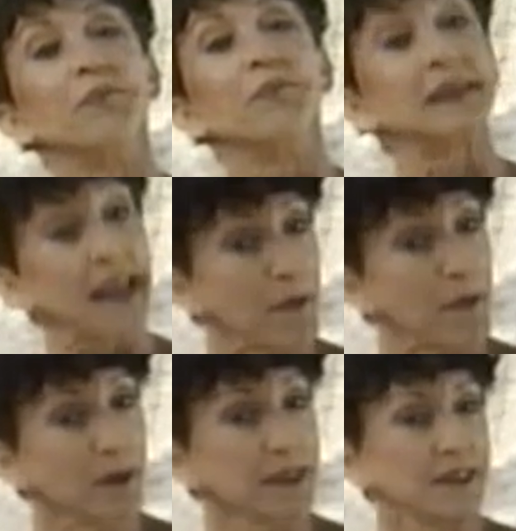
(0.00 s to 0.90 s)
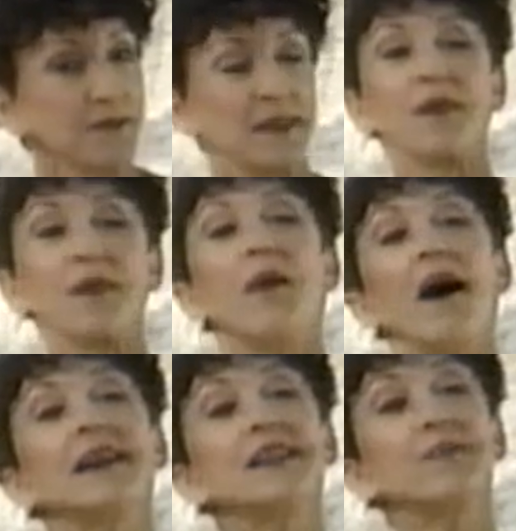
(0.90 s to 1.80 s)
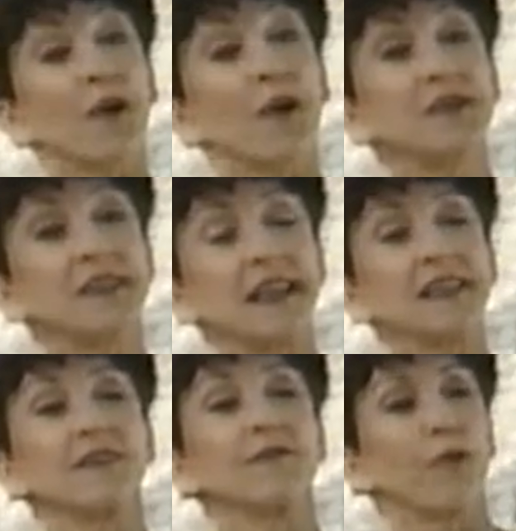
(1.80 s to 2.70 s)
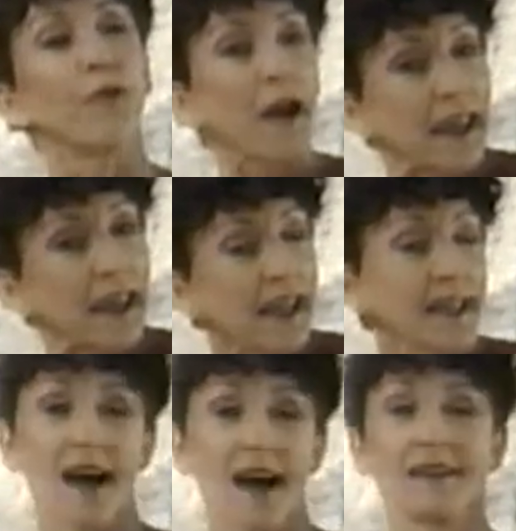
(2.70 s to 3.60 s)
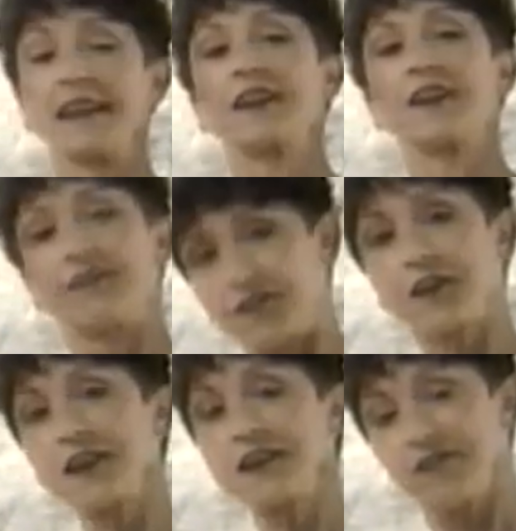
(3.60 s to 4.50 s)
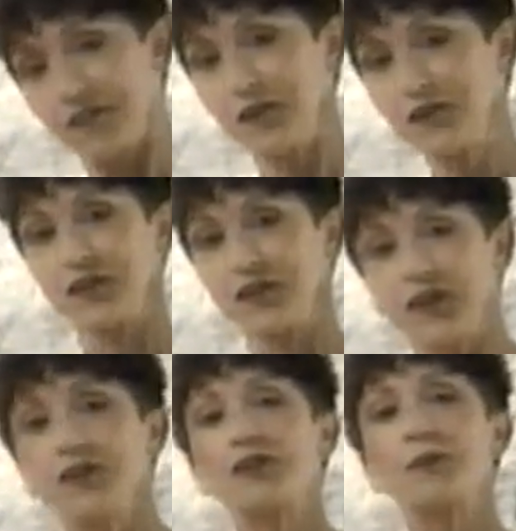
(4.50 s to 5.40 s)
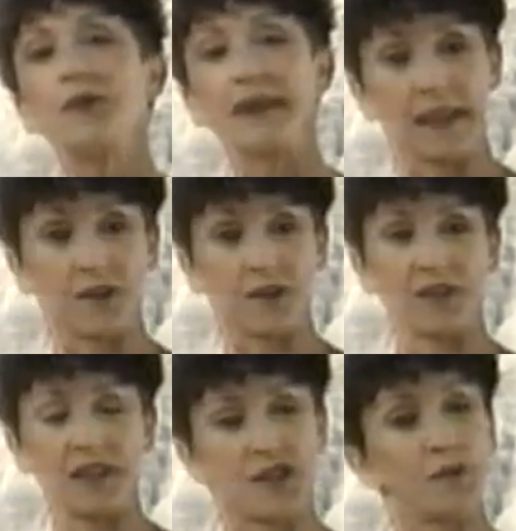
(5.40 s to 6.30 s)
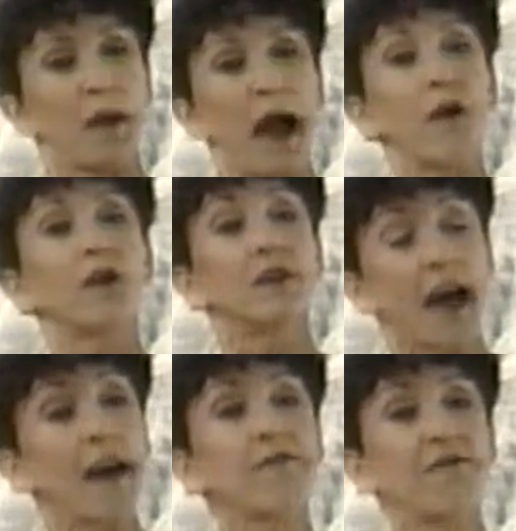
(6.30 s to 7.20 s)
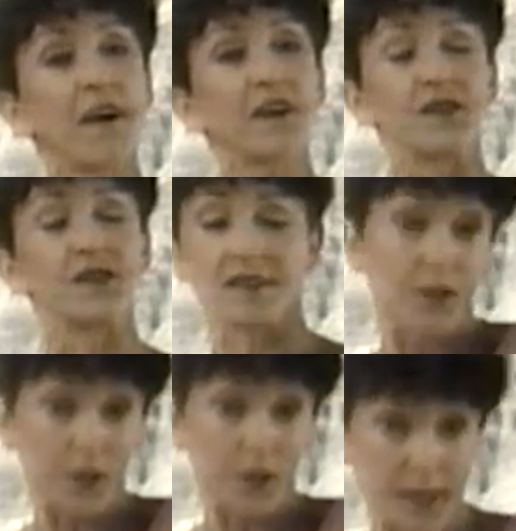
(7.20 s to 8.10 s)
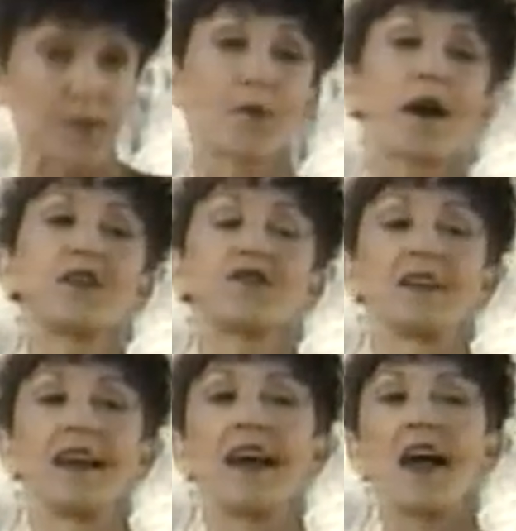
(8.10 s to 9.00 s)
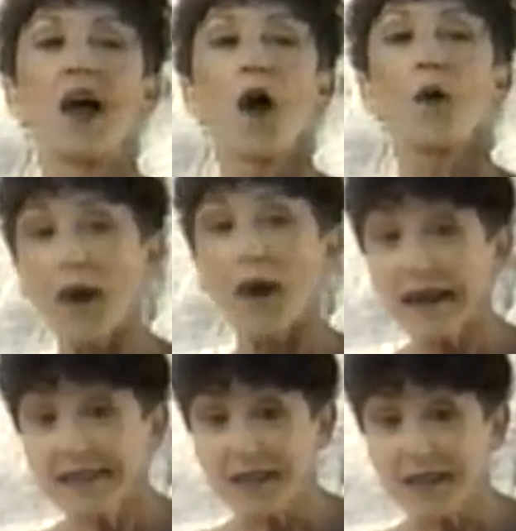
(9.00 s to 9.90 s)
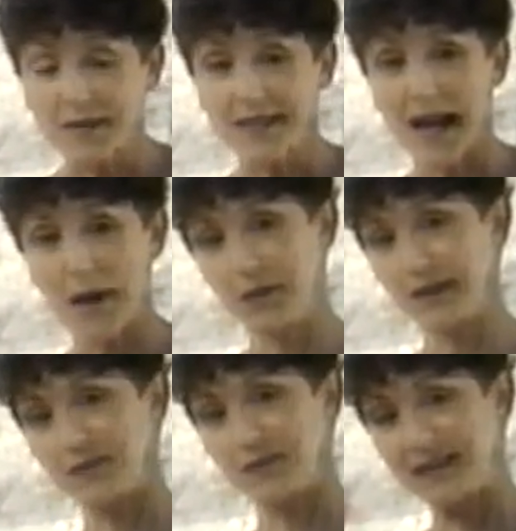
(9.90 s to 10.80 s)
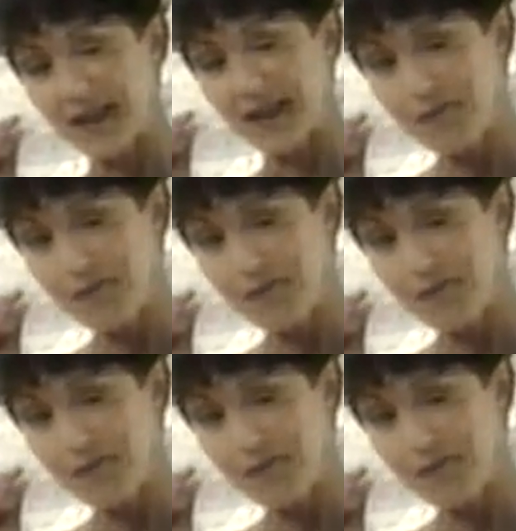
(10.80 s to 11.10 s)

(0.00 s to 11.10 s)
Metabolism is the body's process of breaking down and converting food to usable energy to power life functions like respiration. Resting metabolism is the